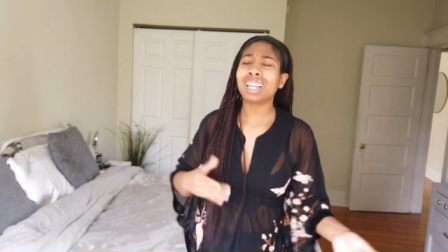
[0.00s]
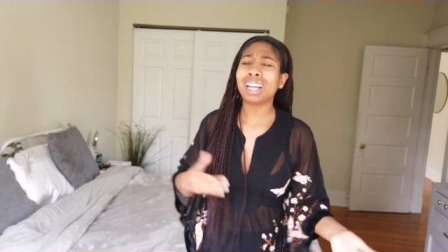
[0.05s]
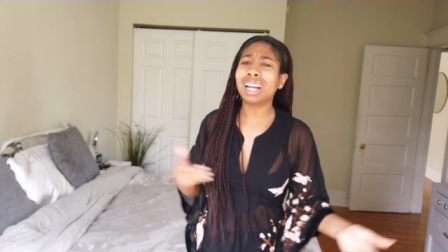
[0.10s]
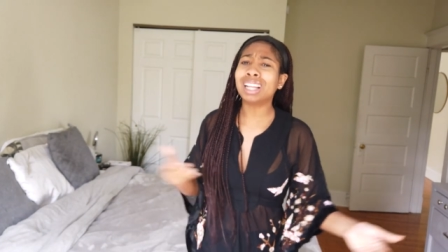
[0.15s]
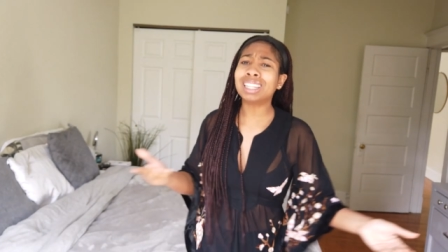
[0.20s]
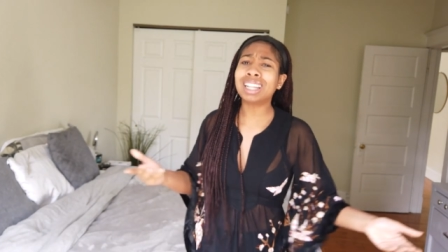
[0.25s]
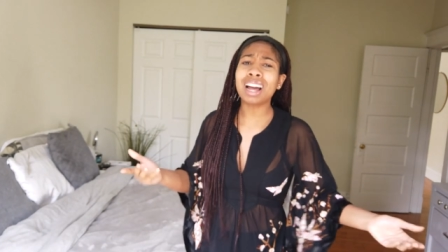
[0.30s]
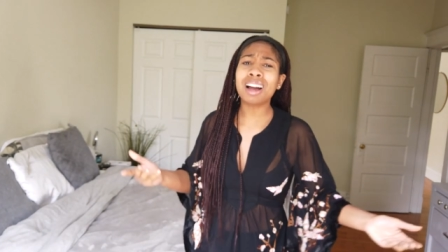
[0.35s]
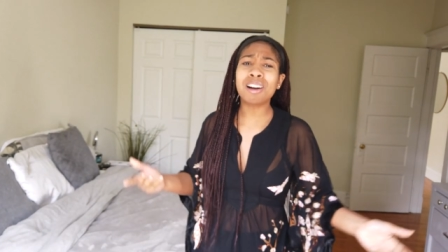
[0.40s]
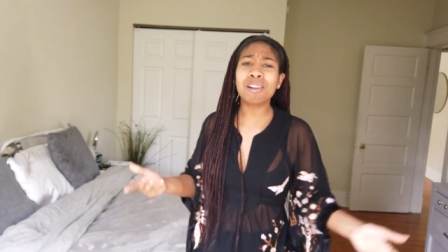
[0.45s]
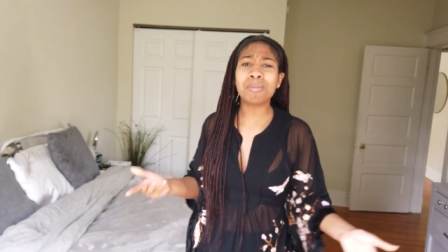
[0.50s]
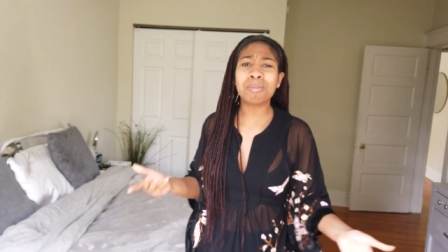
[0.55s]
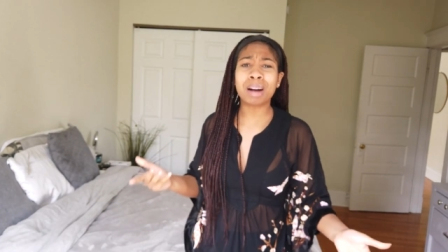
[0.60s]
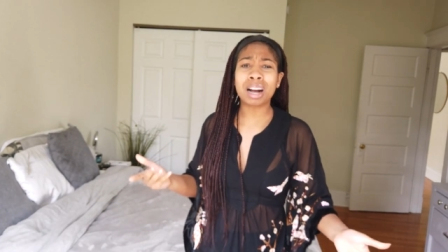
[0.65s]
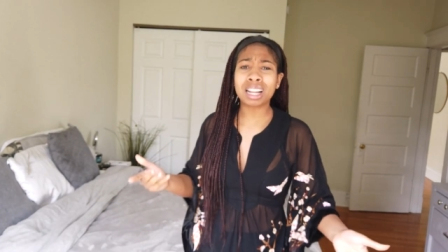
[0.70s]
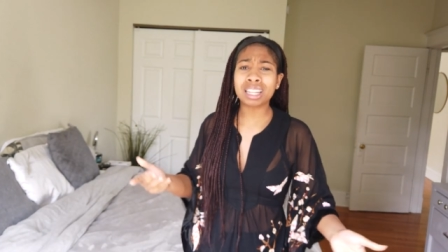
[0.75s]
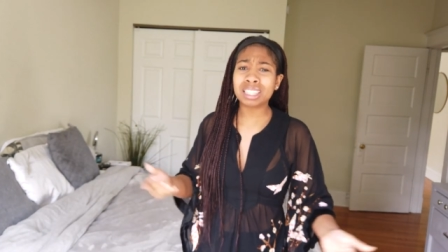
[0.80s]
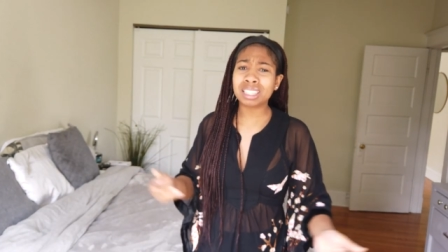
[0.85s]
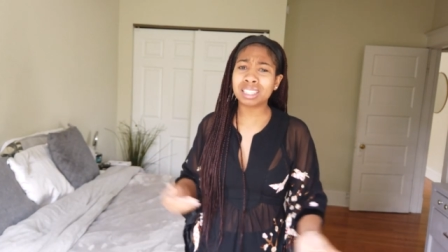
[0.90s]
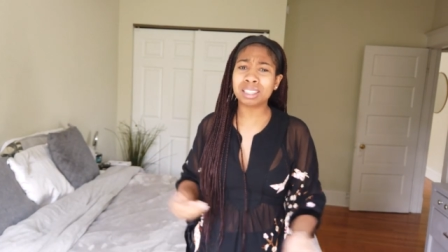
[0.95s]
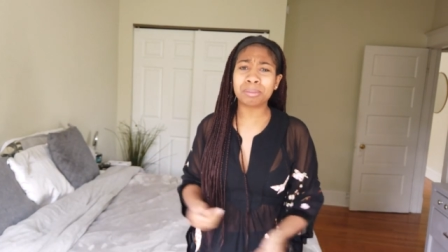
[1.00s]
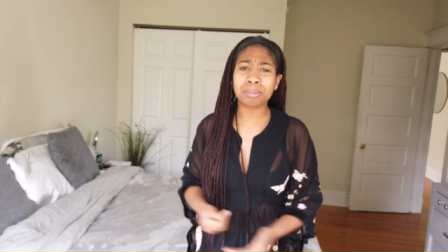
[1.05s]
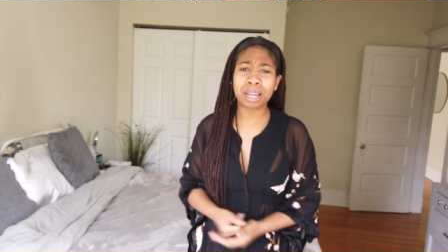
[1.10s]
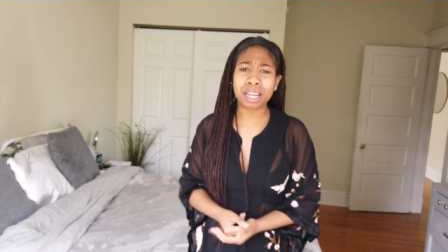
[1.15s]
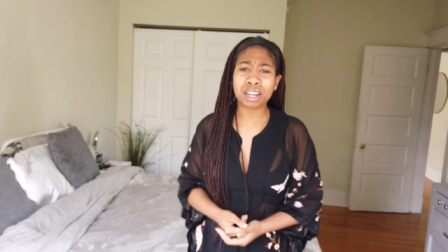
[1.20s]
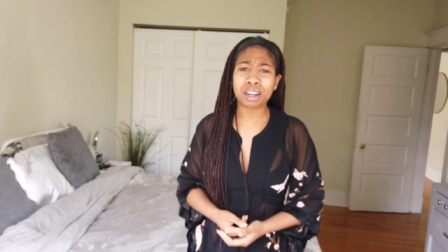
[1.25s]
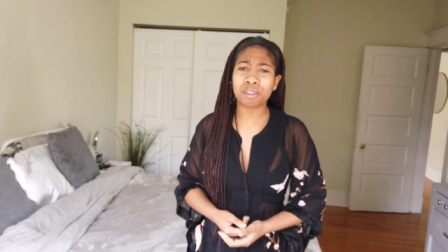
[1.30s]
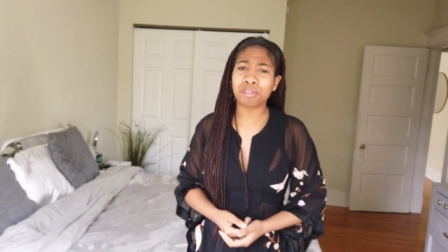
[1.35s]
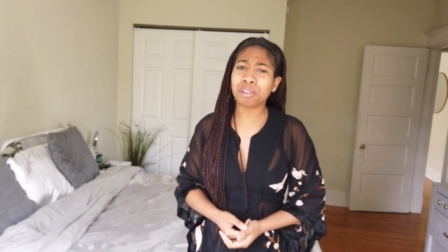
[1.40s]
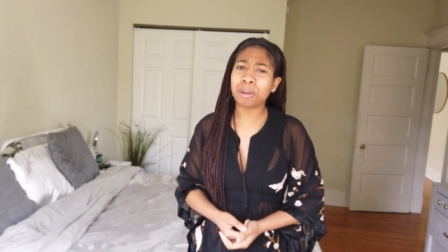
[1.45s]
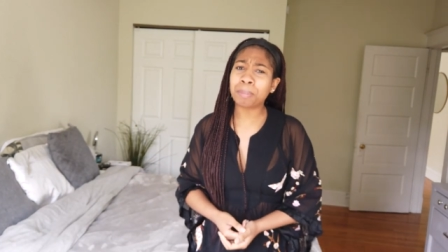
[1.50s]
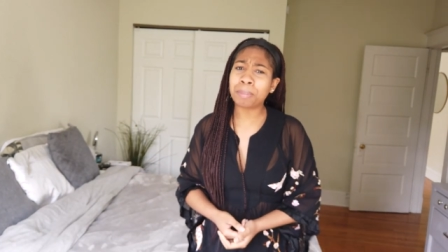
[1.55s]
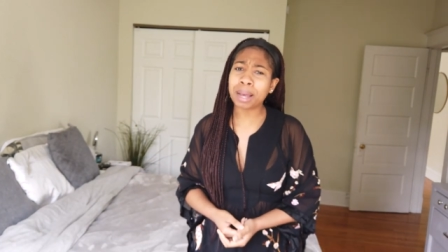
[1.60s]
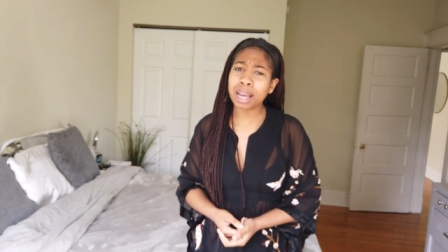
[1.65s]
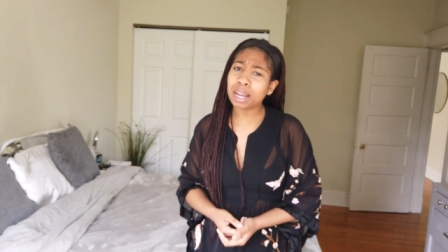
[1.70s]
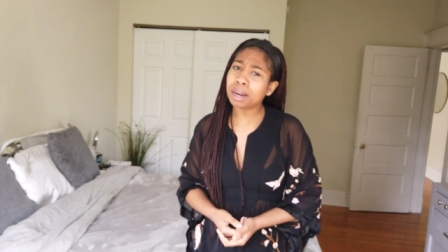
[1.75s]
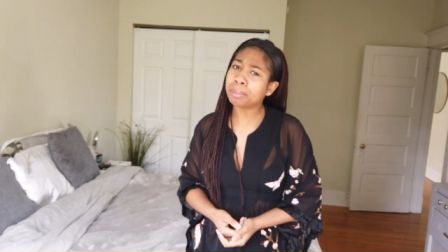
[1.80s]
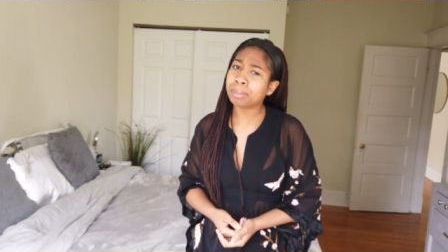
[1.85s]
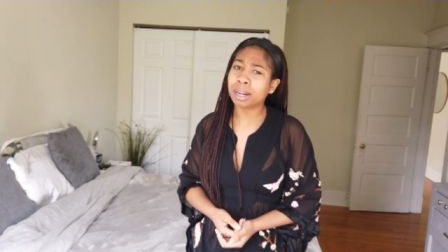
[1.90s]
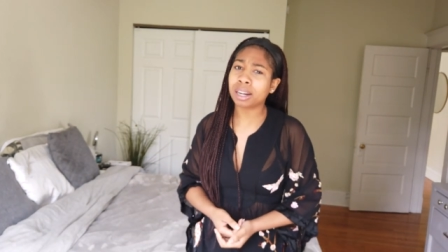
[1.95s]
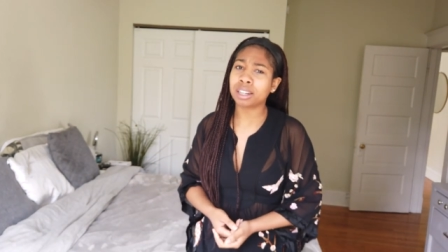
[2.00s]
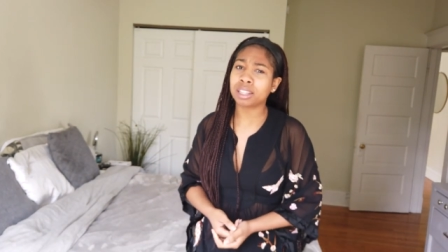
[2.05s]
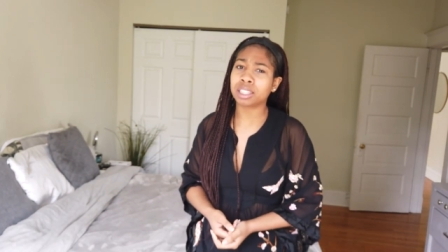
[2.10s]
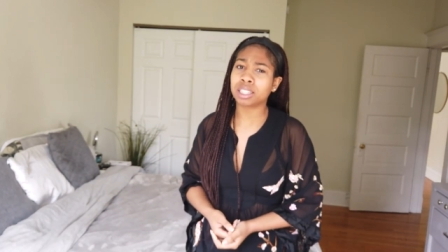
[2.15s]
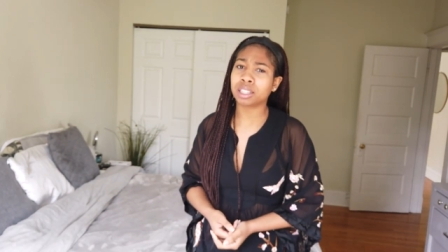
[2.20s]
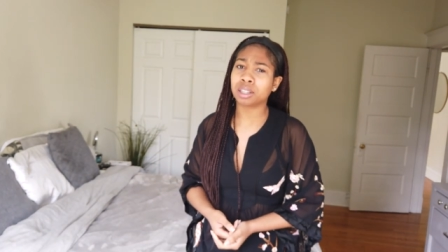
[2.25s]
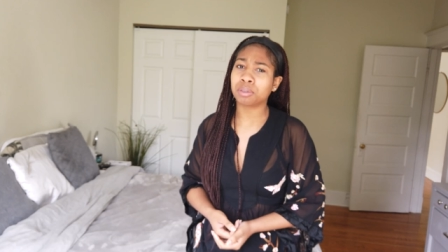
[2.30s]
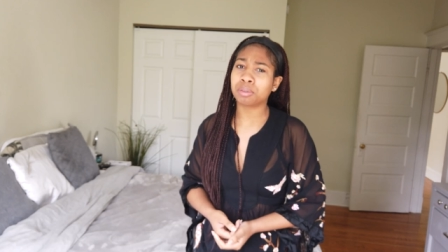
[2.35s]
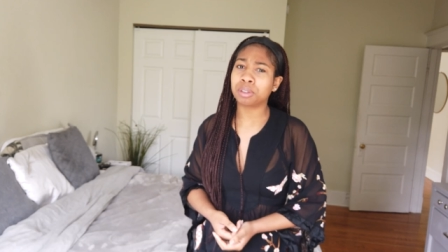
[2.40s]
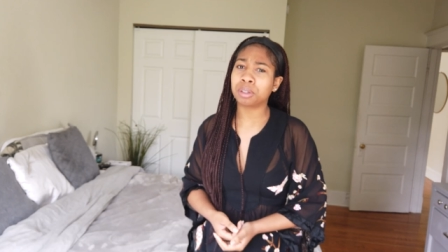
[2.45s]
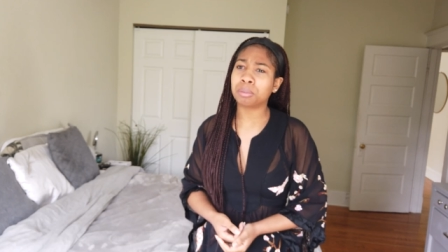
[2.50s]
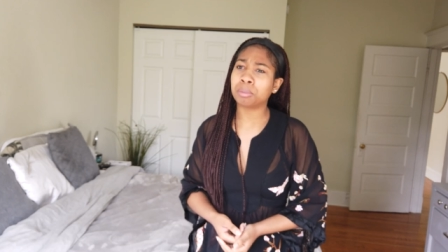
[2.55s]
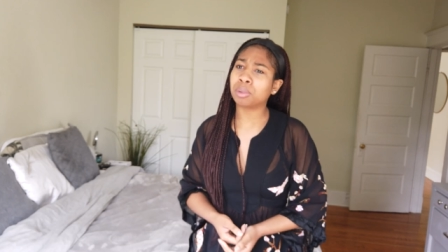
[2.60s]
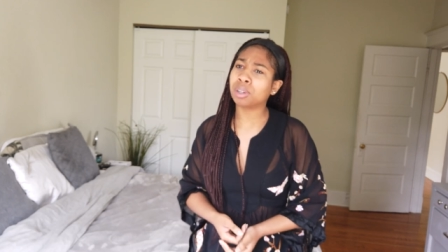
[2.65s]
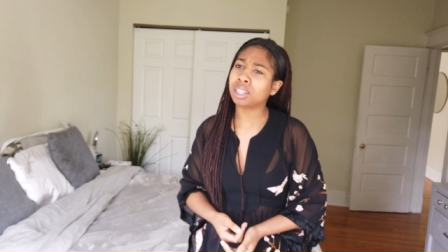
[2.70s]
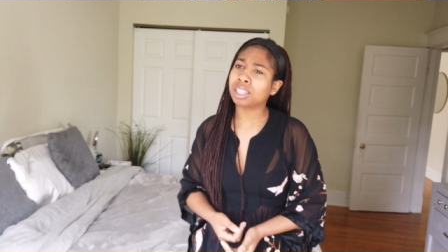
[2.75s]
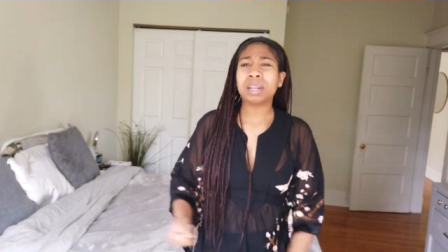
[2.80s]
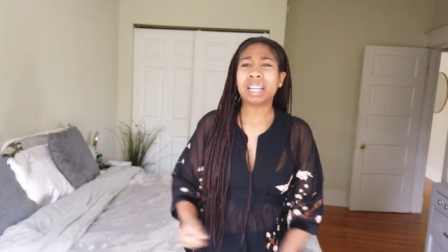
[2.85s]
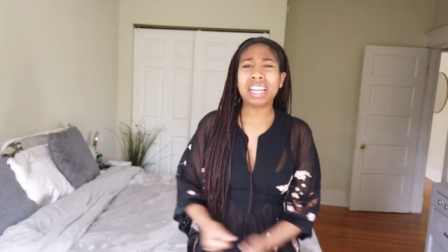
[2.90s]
allow Molly to make her feel bad about herself anymore.